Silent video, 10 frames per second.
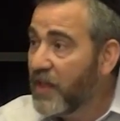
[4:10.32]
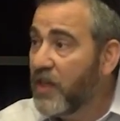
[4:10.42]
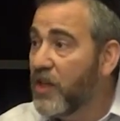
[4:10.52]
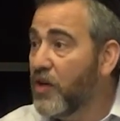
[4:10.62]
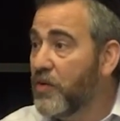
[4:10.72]

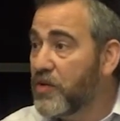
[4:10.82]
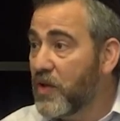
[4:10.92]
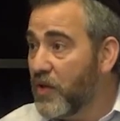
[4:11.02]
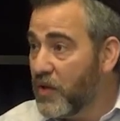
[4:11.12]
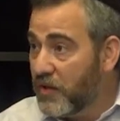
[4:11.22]
in
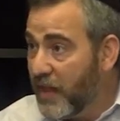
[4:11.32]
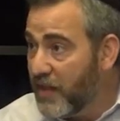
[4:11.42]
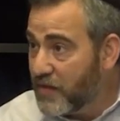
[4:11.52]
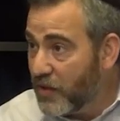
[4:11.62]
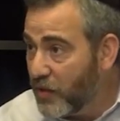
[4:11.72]
those
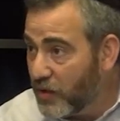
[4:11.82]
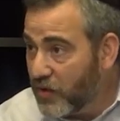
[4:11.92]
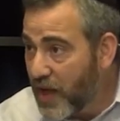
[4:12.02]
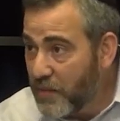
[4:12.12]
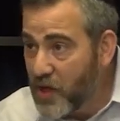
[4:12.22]
days a long
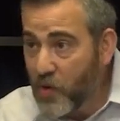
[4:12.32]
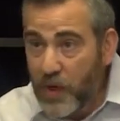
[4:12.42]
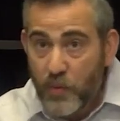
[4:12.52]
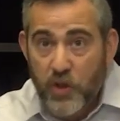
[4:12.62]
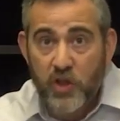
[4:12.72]
time ago
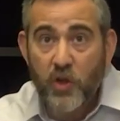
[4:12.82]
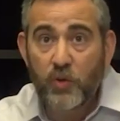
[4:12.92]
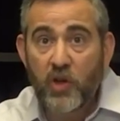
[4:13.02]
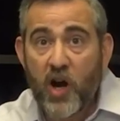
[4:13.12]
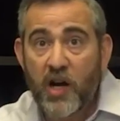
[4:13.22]
when it was
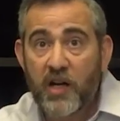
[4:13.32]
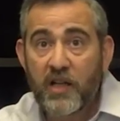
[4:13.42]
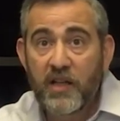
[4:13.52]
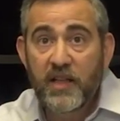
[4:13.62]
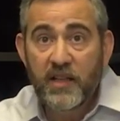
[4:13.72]
so dark
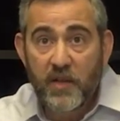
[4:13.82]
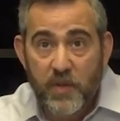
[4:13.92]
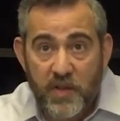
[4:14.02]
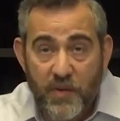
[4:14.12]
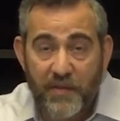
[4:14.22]
there
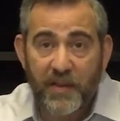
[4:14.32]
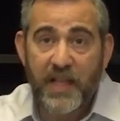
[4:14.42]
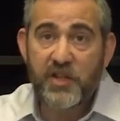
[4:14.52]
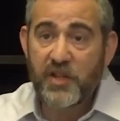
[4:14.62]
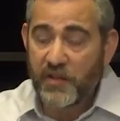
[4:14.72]
was a
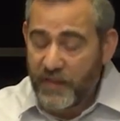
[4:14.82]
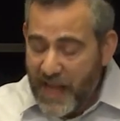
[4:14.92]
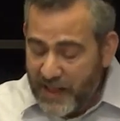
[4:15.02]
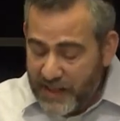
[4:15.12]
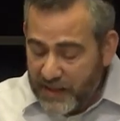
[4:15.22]
revelation of
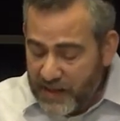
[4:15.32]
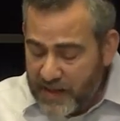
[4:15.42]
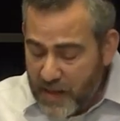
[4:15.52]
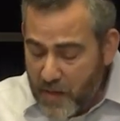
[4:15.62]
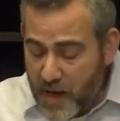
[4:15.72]
light that
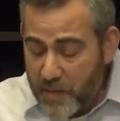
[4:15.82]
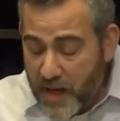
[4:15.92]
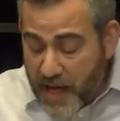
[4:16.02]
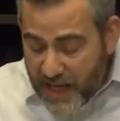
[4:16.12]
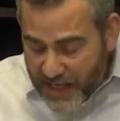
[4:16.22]
lit them up.
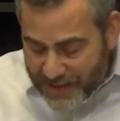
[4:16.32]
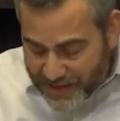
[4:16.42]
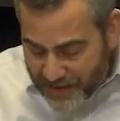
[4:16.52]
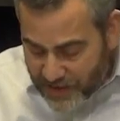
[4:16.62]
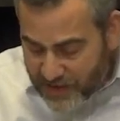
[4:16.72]
It's
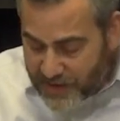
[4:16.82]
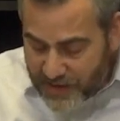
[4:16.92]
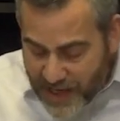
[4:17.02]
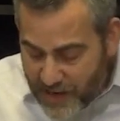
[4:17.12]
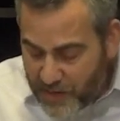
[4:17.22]
the
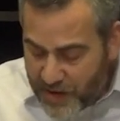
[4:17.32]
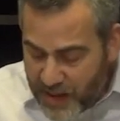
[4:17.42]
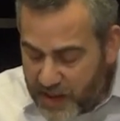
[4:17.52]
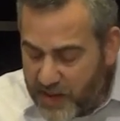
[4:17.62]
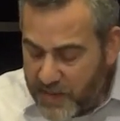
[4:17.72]
same thing.